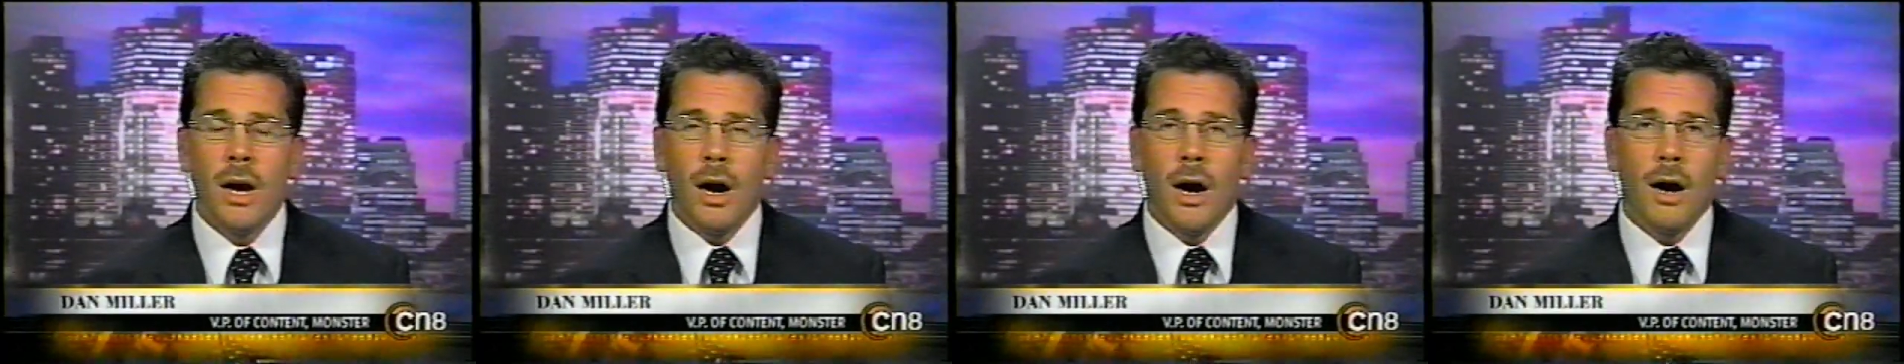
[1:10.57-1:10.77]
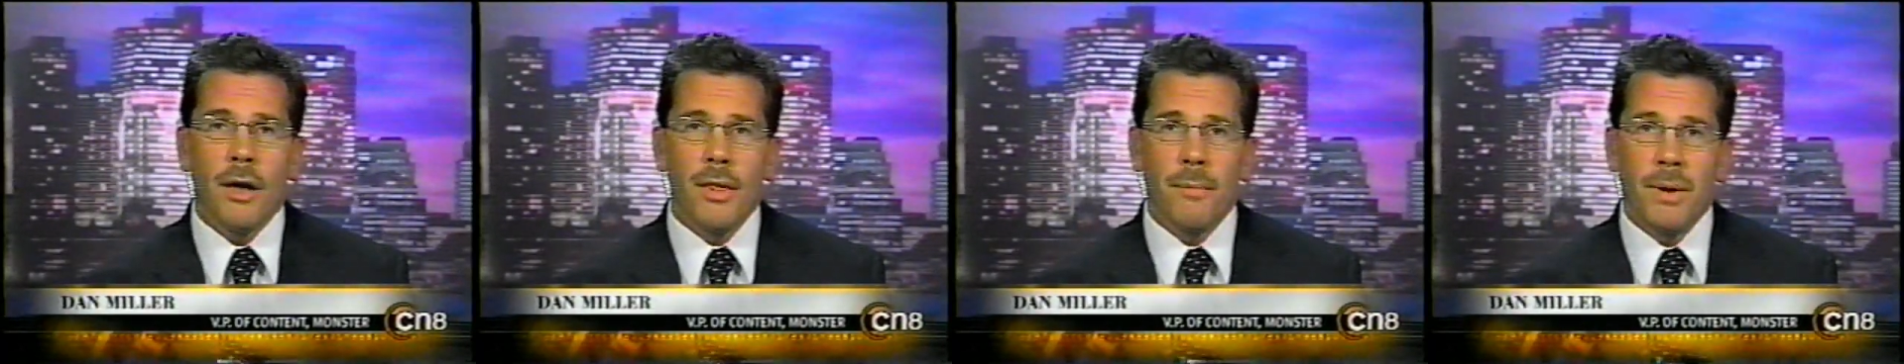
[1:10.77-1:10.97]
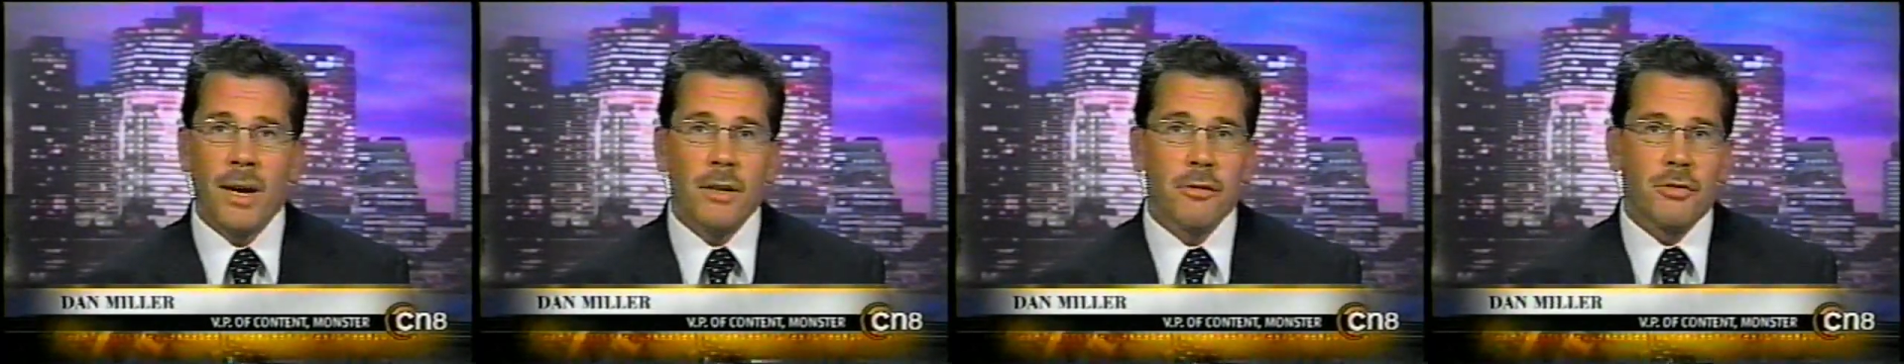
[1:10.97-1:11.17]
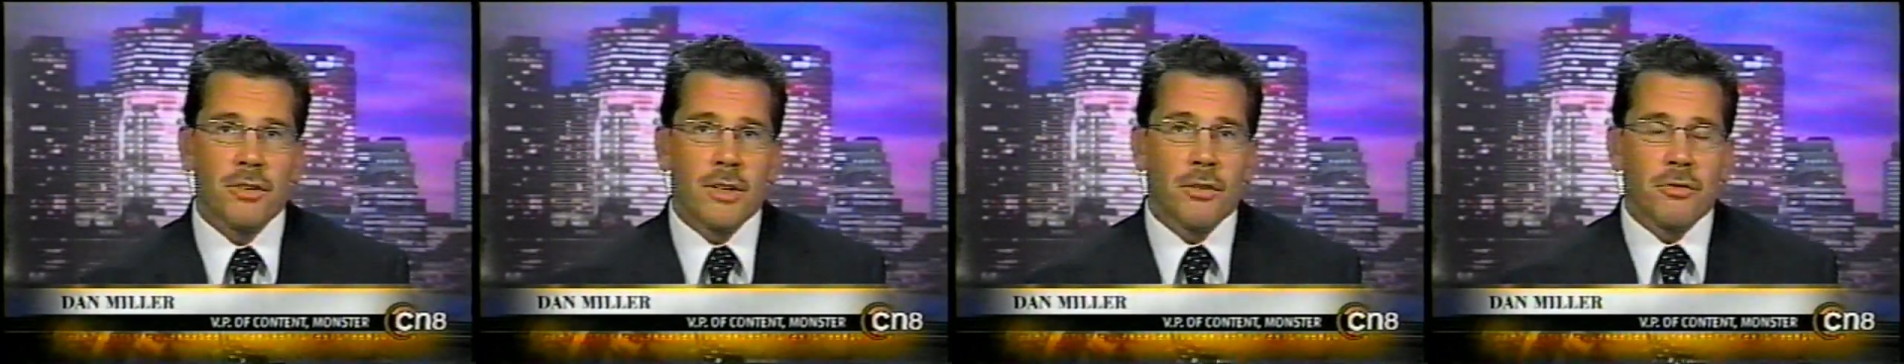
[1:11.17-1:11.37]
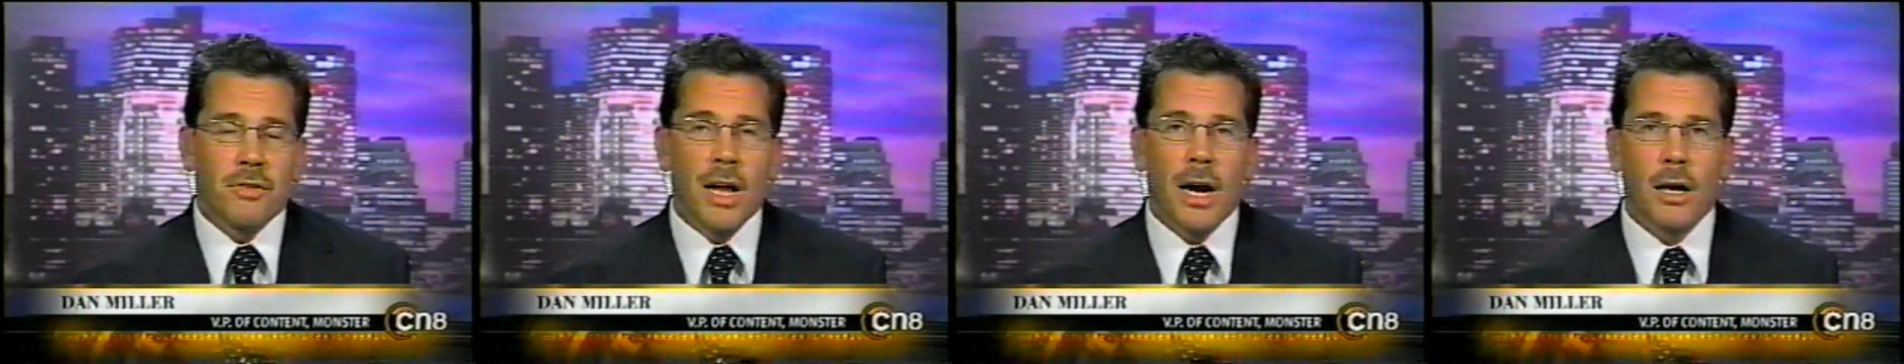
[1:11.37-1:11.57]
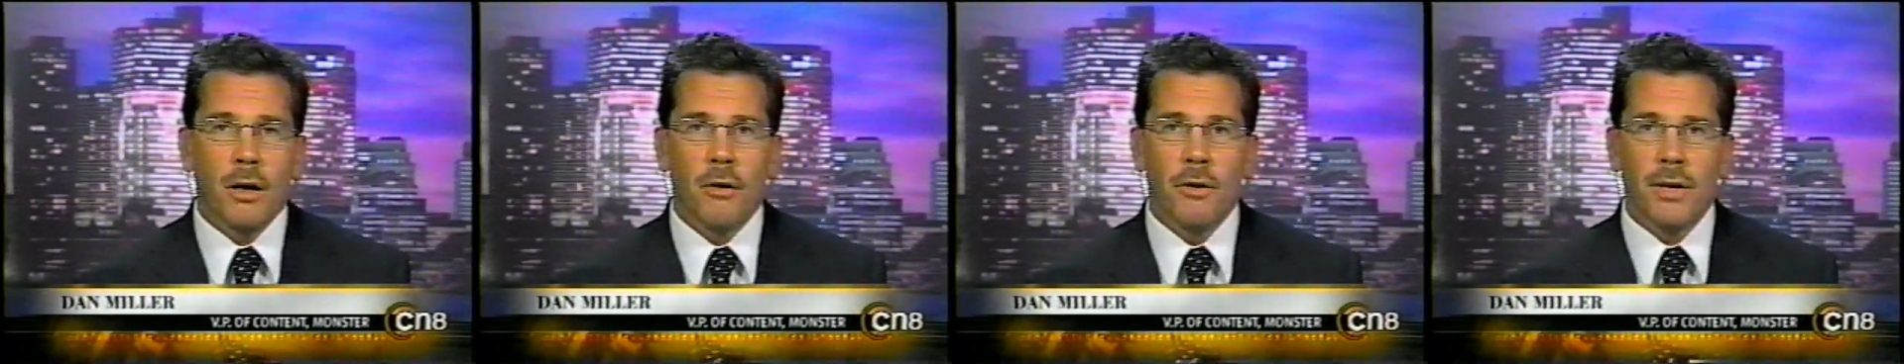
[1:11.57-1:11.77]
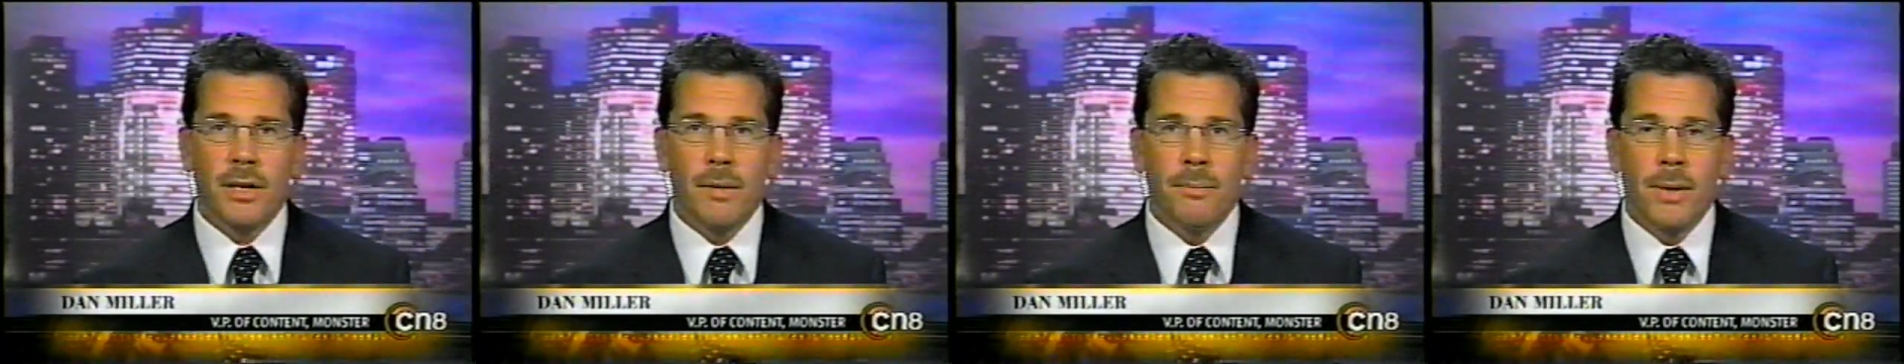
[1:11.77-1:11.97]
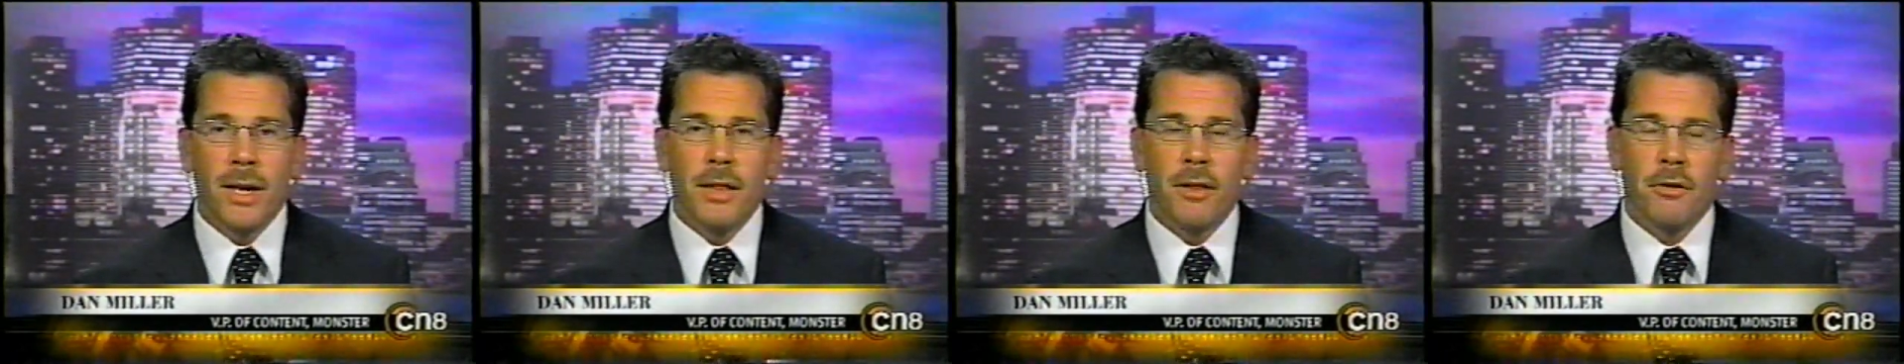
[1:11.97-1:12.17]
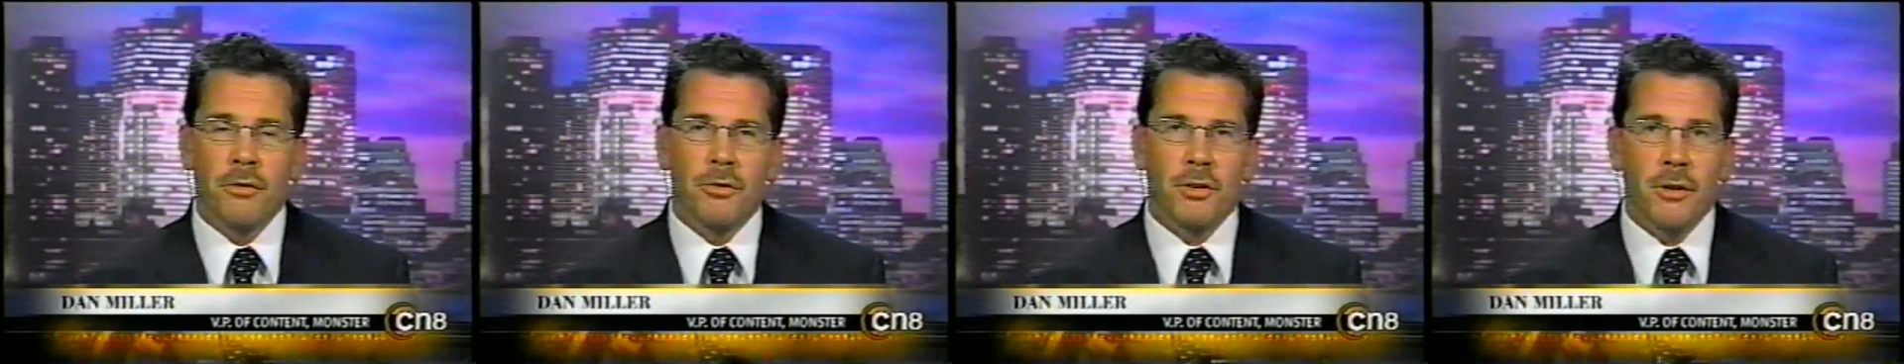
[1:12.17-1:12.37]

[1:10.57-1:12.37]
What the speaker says: the pay is just not going to be there.